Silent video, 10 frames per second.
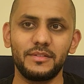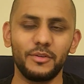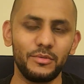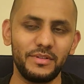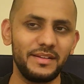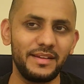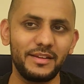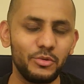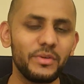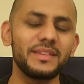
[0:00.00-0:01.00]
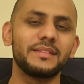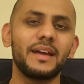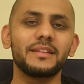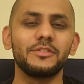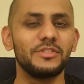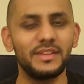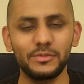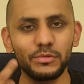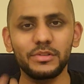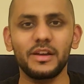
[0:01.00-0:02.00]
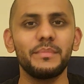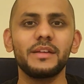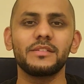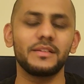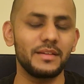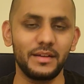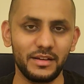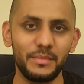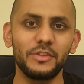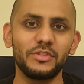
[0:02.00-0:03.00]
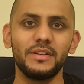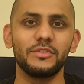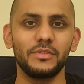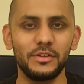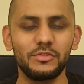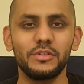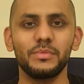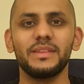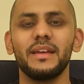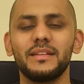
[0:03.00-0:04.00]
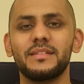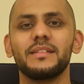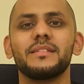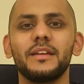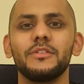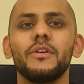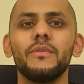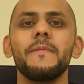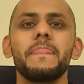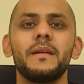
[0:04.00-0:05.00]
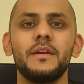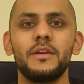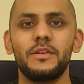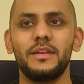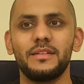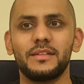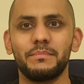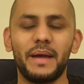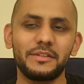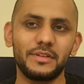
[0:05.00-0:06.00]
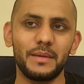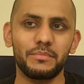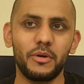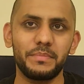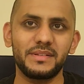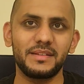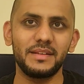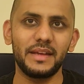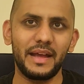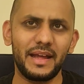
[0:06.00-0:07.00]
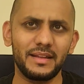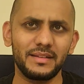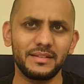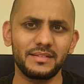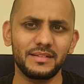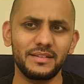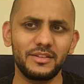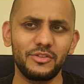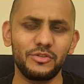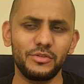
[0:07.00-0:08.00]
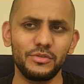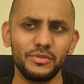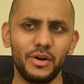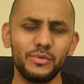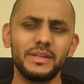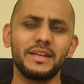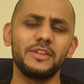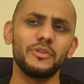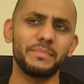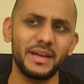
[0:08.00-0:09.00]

so ignoring the tax issues, there's also commercial issues with that, in the sense that, it's a buy-to-let property and you owning it in your